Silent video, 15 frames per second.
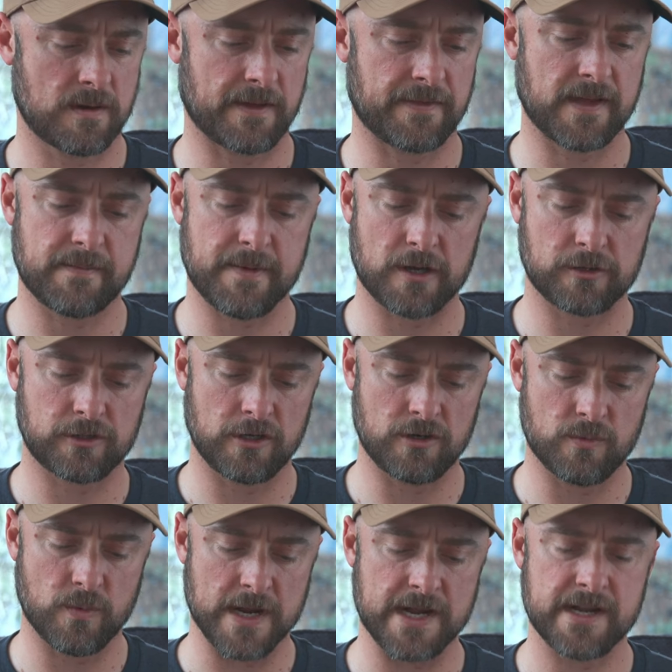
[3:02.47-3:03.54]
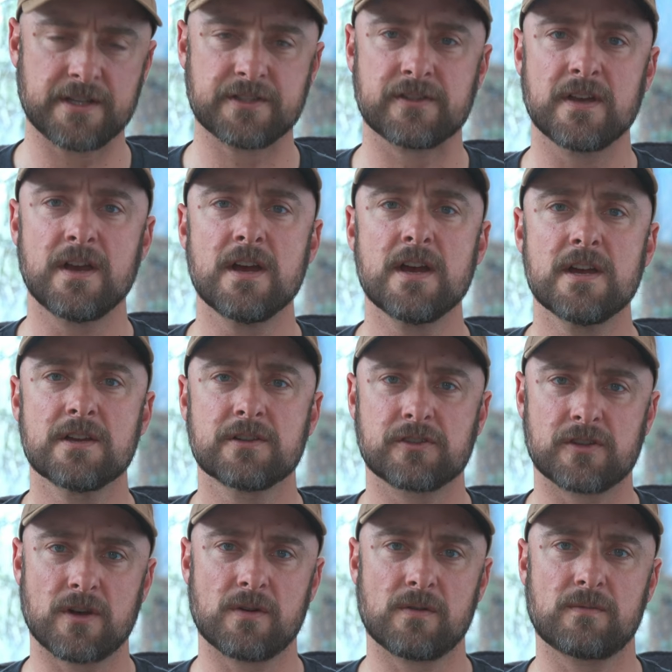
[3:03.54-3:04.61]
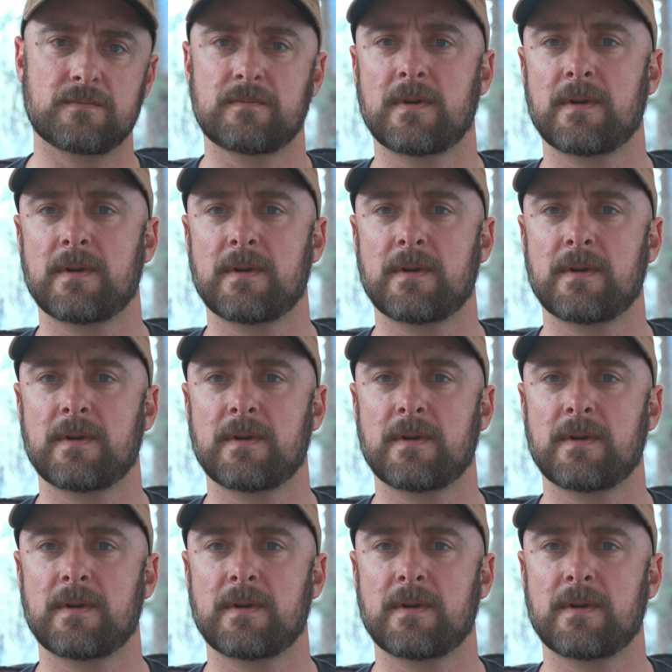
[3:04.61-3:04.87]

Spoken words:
I think, about 2 weeks. So